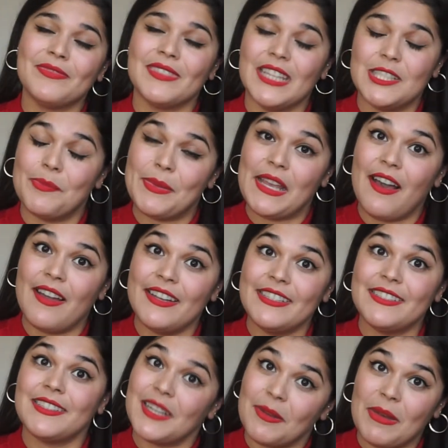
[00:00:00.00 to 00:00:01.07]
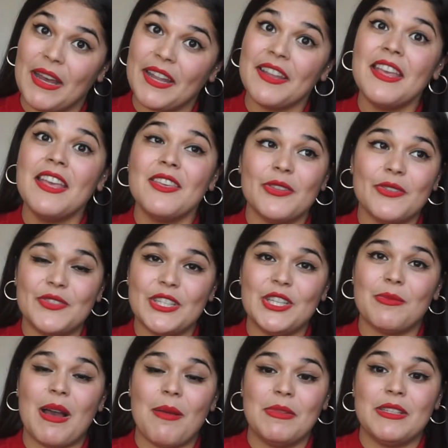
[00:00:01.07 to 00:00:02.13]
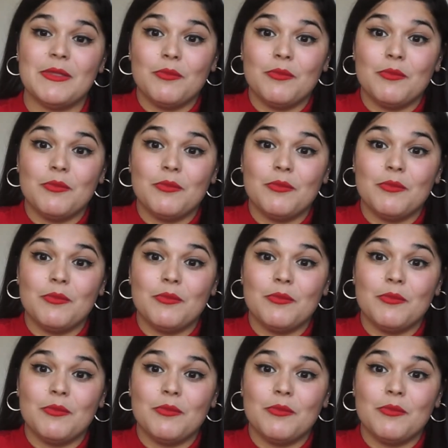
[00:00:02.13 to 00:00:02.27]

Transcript: Let's be honest. Come on. You've seen your mama's